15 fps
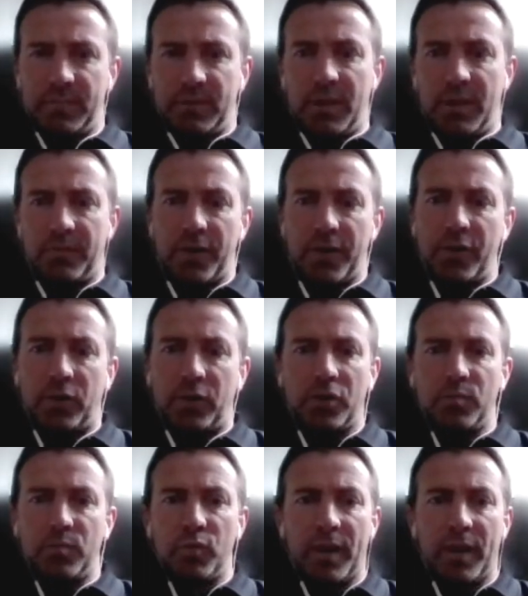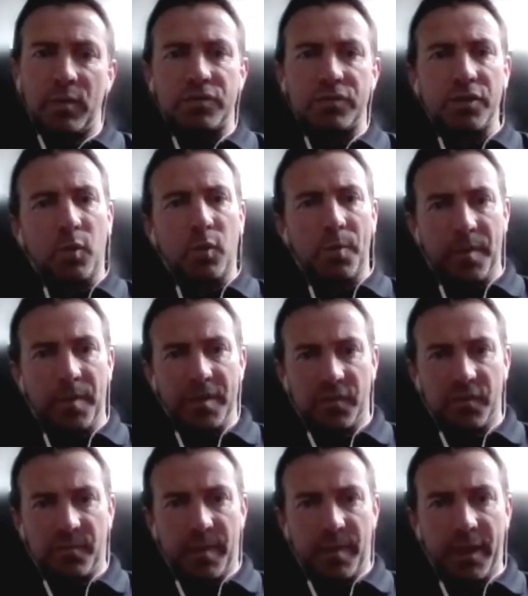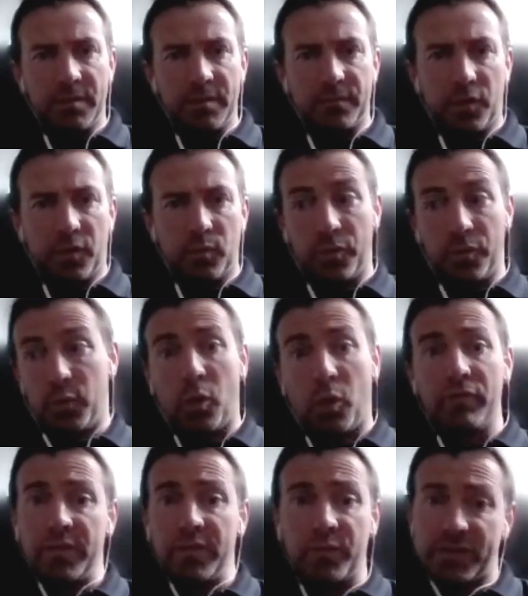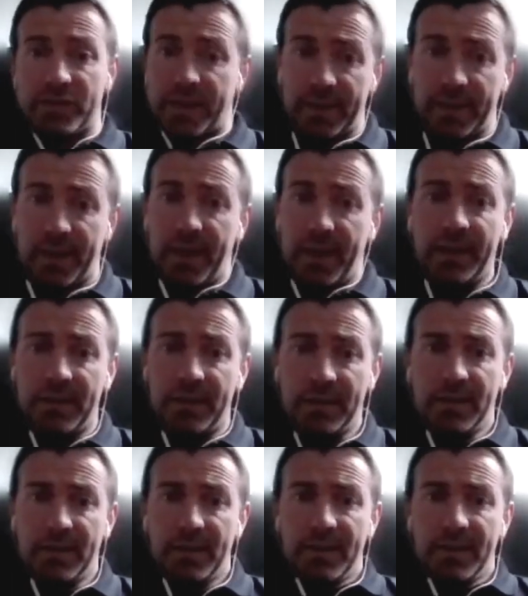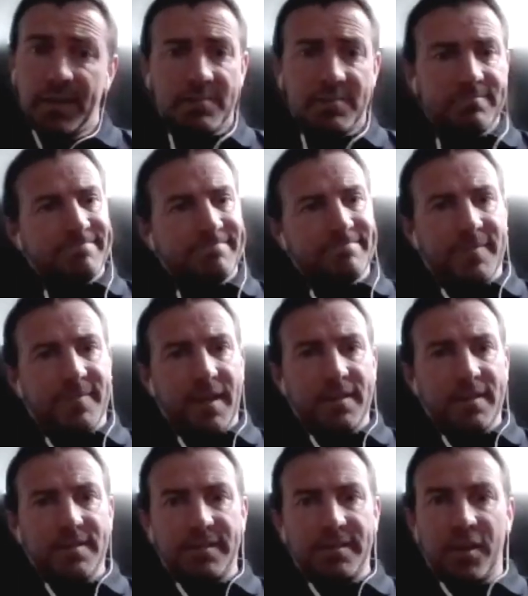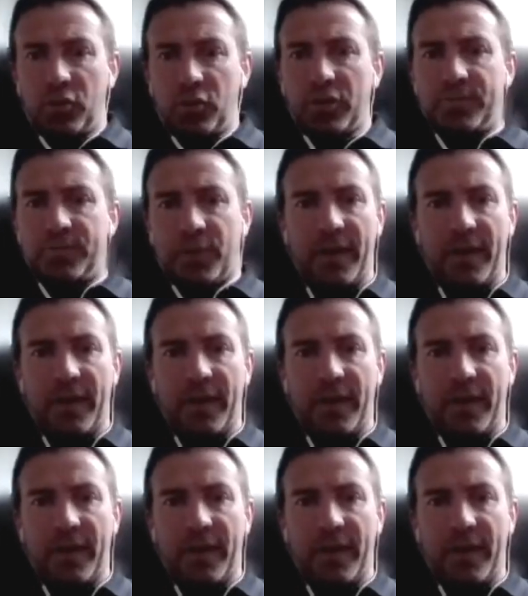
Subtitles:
if they're not going to move house, do they want peace of mind with a warranty for 10 years? They're looking for